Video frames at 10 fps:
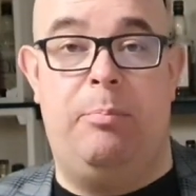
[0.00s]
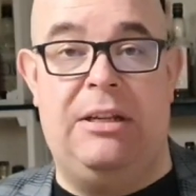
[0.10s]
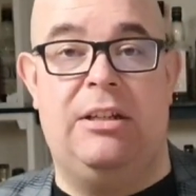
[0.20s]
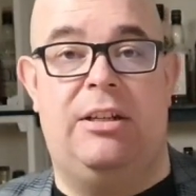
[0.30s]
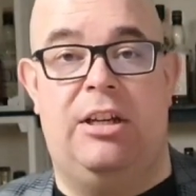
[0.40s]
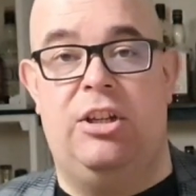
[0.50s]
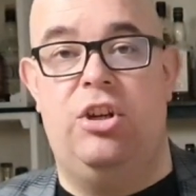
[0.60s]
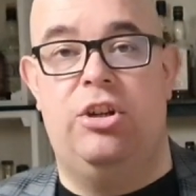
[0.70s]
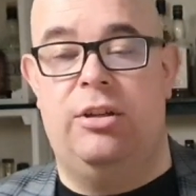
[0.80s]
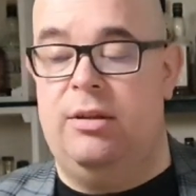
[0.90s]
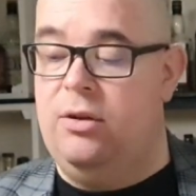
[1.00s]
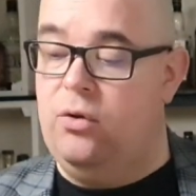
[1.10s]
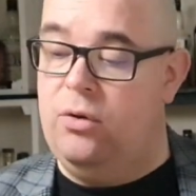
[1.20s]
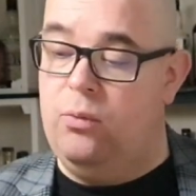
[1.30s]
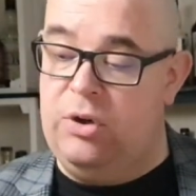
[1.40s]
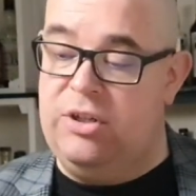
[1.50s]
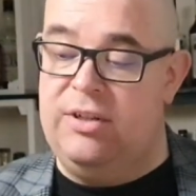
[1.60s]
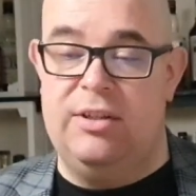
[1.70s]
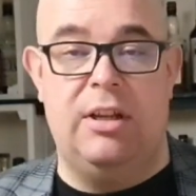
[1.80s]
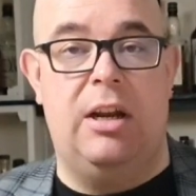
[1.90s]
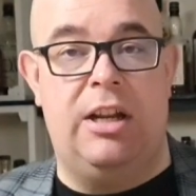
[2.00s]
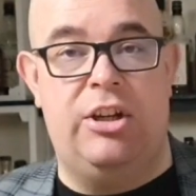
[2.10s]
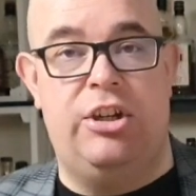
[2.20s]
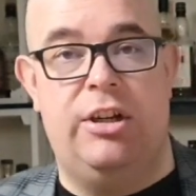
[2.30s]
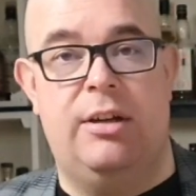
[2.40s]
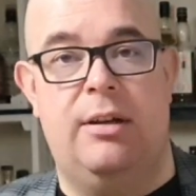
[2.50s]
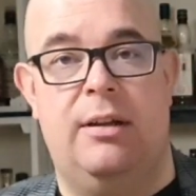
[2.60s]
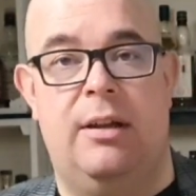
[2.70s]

peated edition, which is Ledaig